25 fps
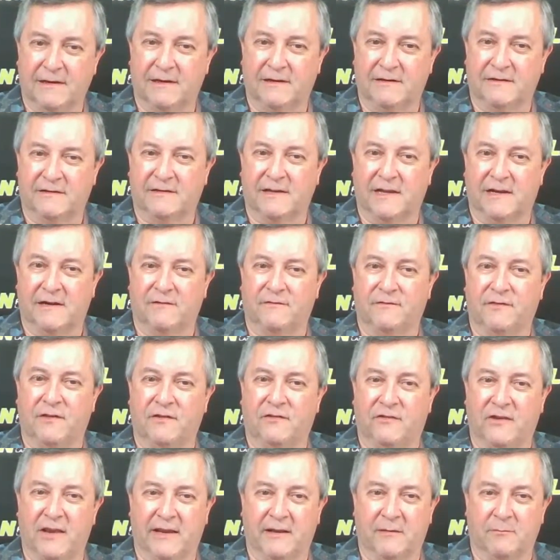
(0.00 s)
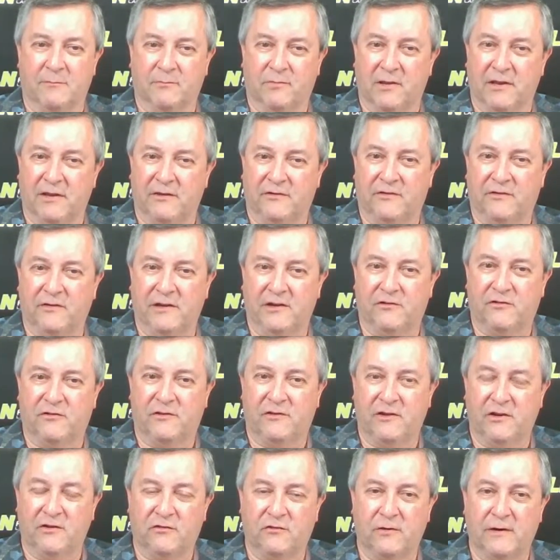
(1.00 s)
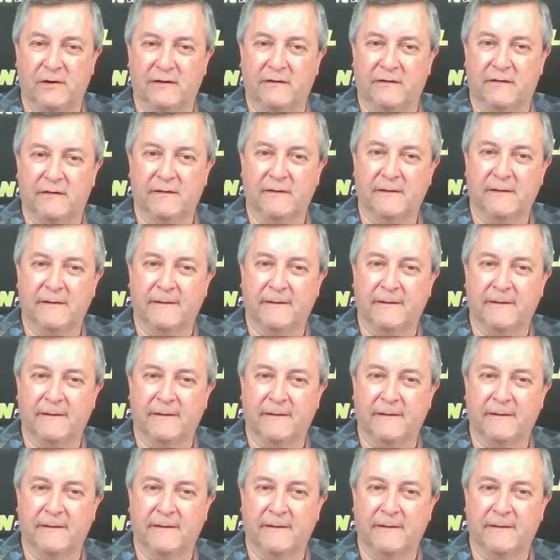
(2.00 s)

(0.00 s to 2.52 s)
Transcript: instead of the second place in each district.